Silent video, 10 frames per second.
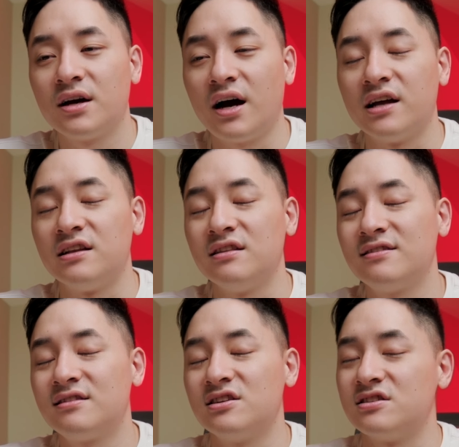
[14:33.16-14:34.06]
It
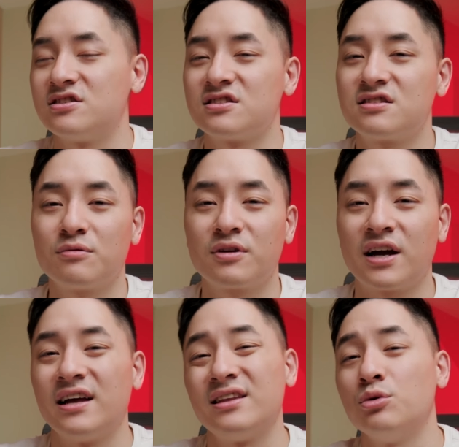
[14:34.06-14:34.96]
just
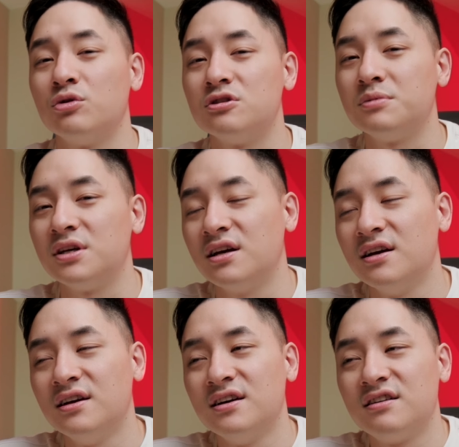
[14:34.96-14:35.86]
kind of annoys me.
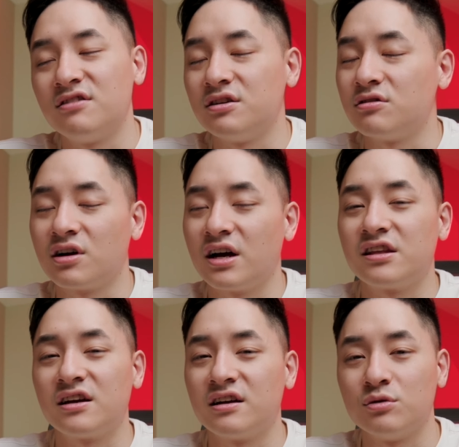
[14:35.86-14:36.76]
Rendering, I
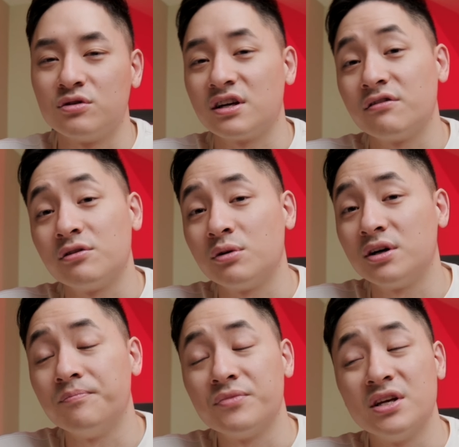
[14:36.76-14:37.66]
think, annoys
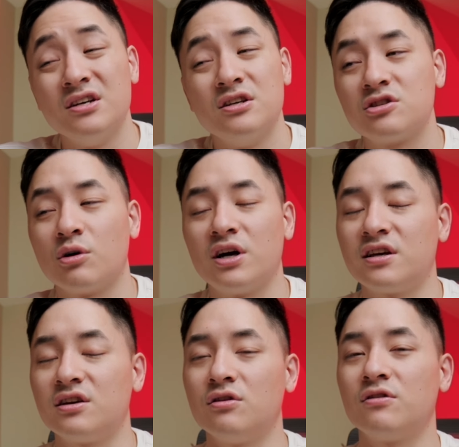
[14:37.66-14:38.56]
everyone. So I
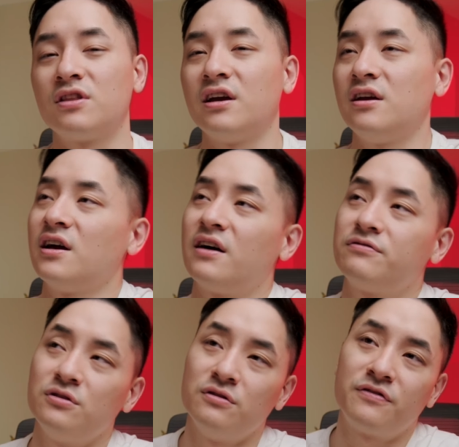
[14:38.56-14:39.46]
think they have
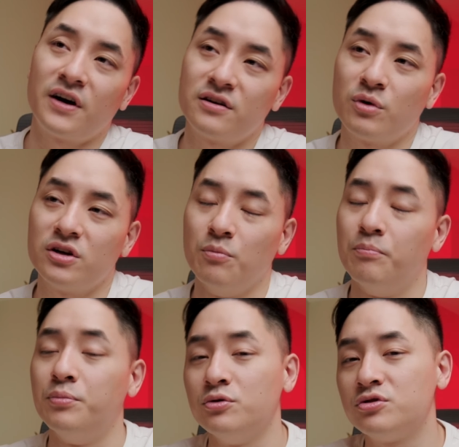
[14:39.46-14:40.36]
to find a way to
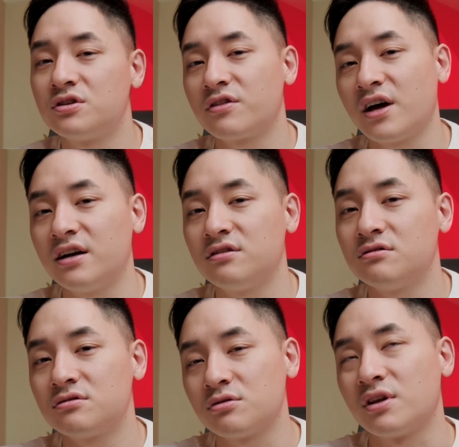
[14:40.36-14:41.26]
boost that
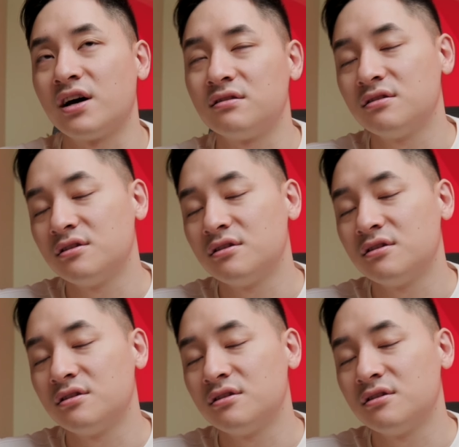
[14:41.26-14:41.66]
so that